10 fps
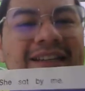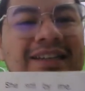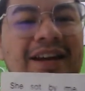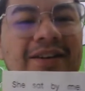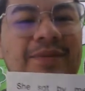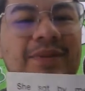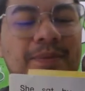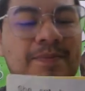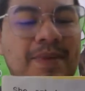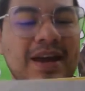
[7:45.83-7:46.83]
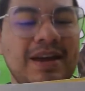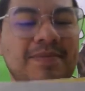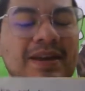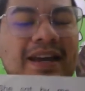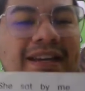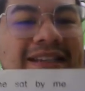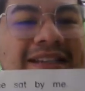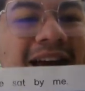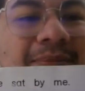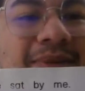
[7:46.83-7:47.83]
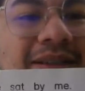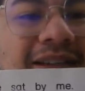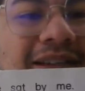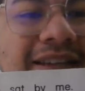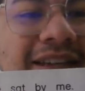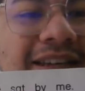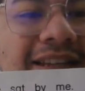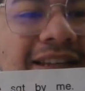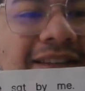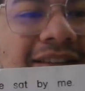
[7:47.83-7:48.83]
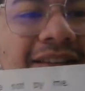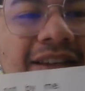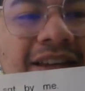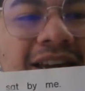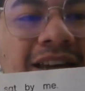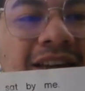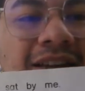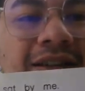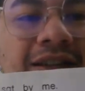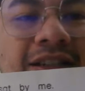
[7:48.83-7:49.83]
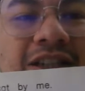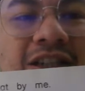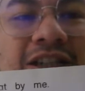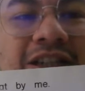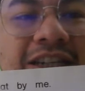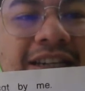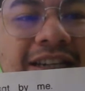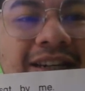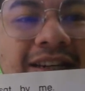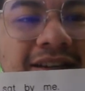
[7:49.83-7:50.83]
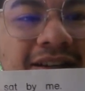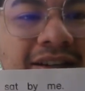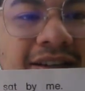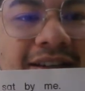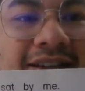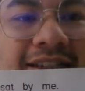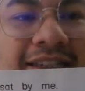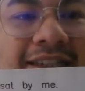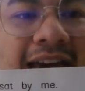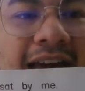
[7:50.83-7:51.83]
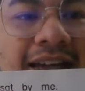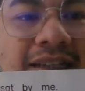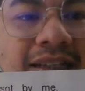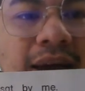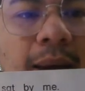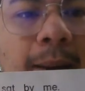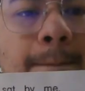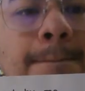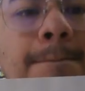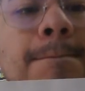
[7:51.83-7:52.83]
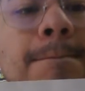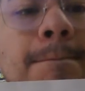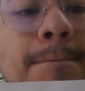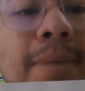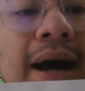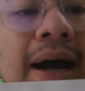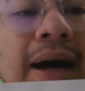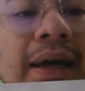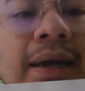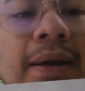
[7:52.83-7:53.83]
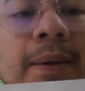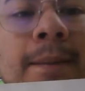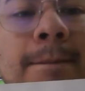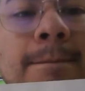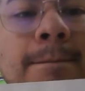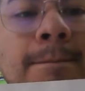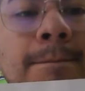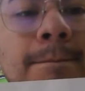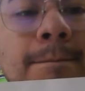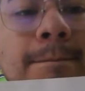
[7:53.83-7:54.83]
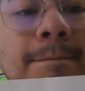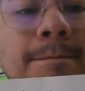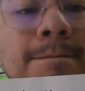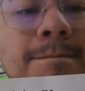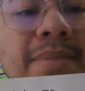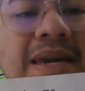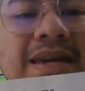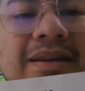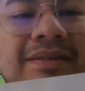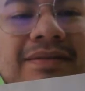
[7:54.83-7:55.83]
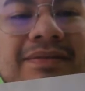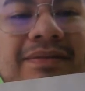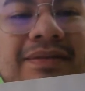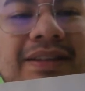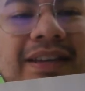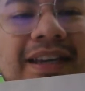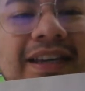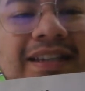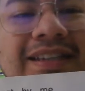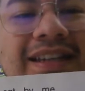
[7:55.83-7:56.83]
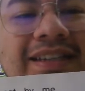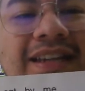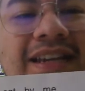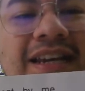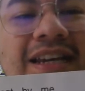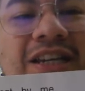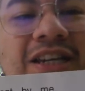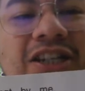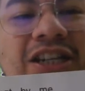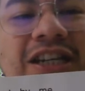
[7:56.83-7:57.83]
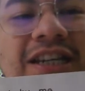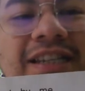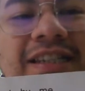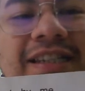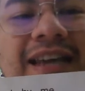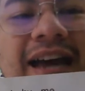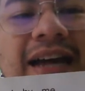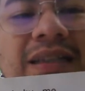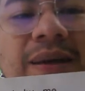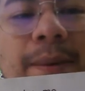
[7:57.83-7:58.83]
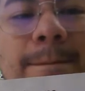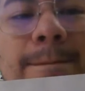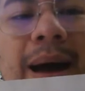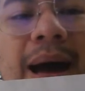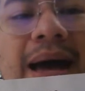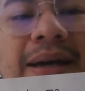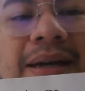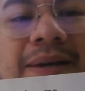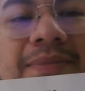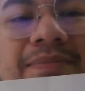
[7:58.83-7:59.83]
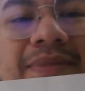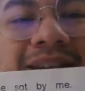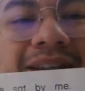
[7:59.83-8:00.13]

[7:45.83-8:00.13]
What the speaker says: the baby cat is happy. See the kitten? She sat by me. He said. She sat by me.